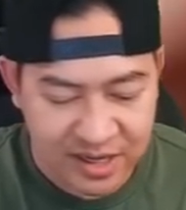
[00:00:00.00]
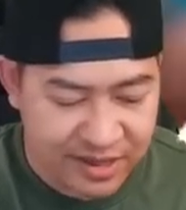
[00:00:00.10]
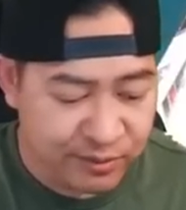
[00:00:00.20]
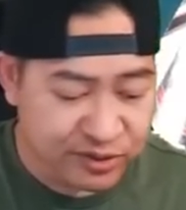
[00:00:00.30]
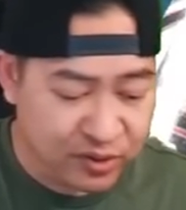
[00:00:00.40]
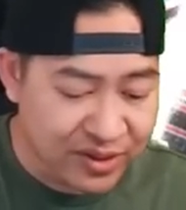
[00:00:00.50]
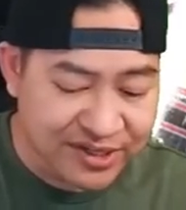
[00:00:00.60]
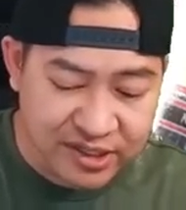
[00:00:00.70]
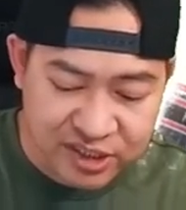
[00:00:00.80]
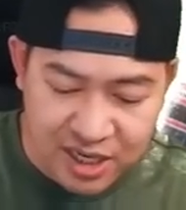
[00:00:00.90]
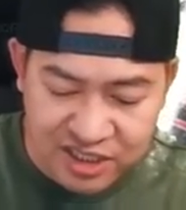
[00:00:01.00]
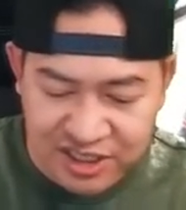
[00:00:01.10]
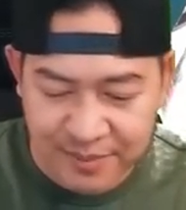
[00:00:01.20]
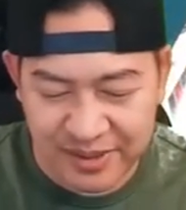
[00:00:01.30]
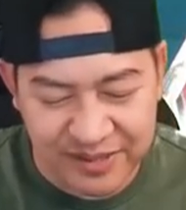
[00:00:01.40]
They were sold at Dutch
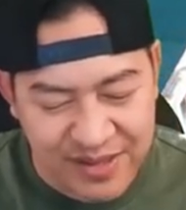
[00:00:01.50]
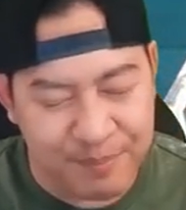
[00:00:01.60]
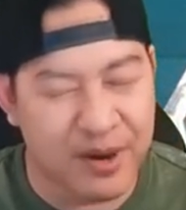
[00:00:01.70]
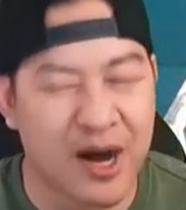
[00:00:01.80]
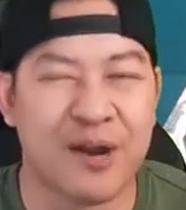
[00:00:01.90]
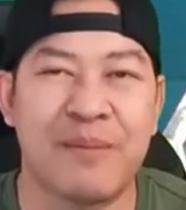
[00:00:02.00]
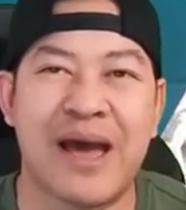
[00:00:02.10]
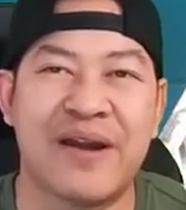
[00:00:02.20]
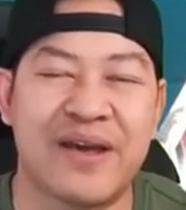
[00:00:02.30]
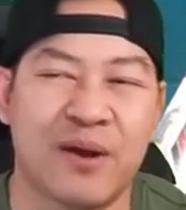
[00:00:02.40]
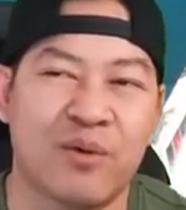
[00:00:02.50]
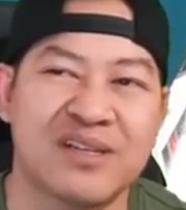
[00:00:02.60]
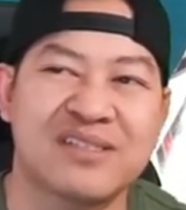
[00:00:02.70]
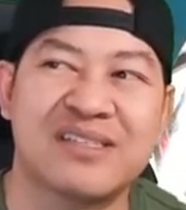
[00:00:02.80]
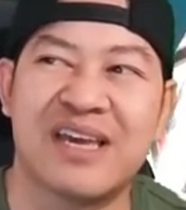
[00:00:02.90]
Auction. I believe they bought them at it. I
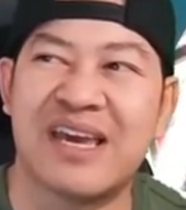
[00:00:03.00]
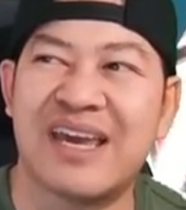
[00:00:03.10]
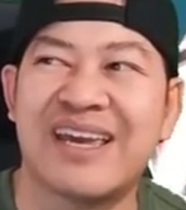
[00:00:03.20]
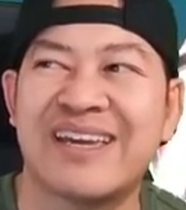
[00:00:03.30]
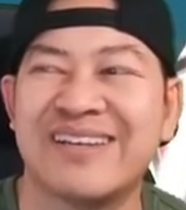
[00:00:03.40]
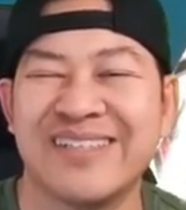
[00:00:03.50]
want to say